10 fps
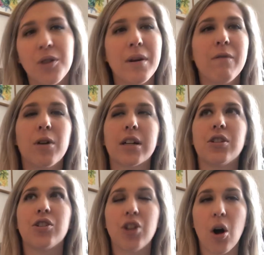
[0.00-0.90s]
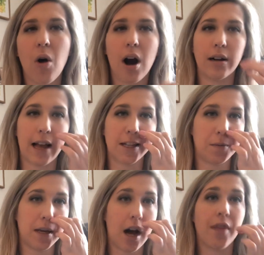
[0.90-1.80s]
we've worked so hard last
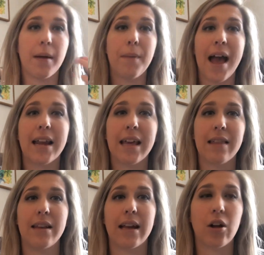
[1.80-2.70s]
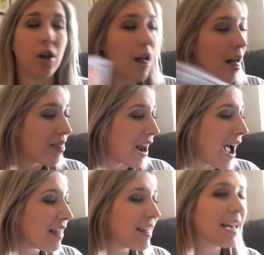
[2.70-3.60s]
week on the penny and the nickel that
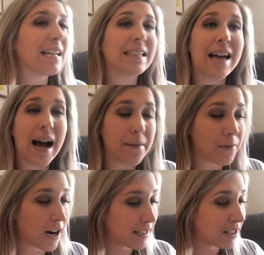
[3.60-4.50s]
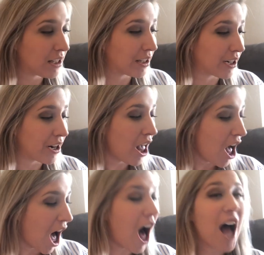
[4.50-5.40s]
I think it is time for us to learn
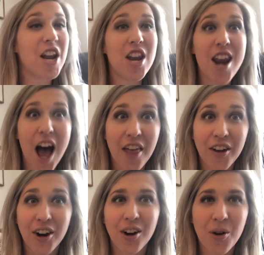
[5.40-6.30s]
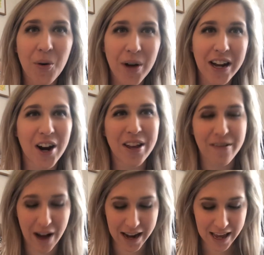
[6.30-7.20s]
another coin. Are you
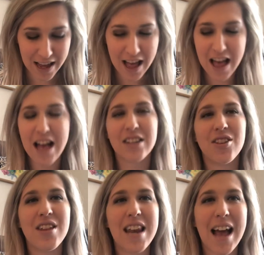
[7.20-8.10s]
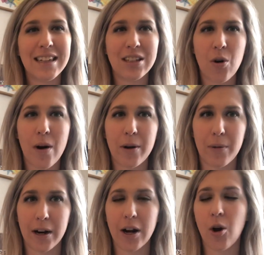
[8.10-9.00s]
ready? So the next coin
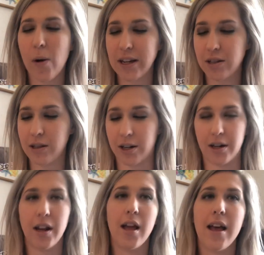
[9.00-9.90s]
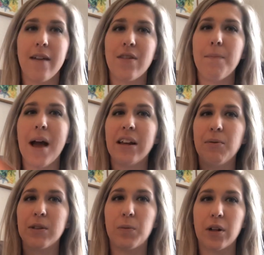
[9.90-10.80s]
we're going to learn, the penny
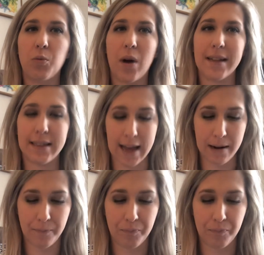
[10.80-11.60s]
was worth 1 cent